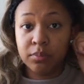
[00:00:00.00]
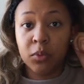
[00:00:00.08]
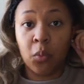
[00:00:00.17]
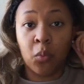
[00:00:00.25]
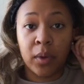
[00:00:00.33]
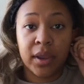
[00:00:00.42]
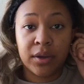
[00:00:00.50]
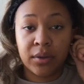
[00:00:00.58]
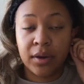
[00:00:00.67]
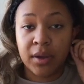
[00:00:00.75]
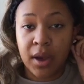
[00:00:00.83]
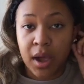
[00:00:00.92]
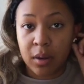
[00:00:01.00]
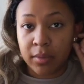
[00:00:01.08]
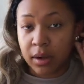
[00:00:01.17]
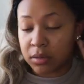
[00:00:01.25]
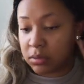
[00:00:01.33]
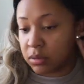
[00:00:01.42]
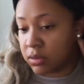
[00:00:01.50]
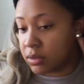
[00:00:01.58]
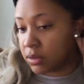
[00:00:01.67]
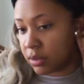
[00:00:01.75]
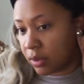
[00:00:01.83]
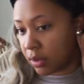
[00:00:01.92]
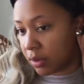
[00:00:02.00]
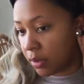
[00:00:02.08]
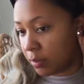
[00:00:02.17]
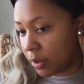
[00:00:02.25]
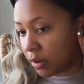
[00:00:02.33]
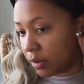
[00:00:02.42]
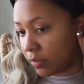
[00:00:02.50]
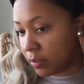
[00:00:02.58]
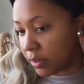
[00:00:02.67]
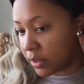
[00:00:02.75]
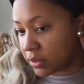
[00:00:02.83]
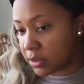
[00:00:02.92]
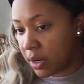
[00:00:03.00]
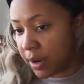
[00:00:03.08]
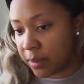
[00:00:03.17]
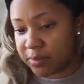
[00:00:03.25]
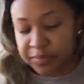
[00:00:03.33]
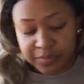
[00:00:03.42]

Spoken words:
when doing your eyebrow, y'all, I'm all over the place, sorry.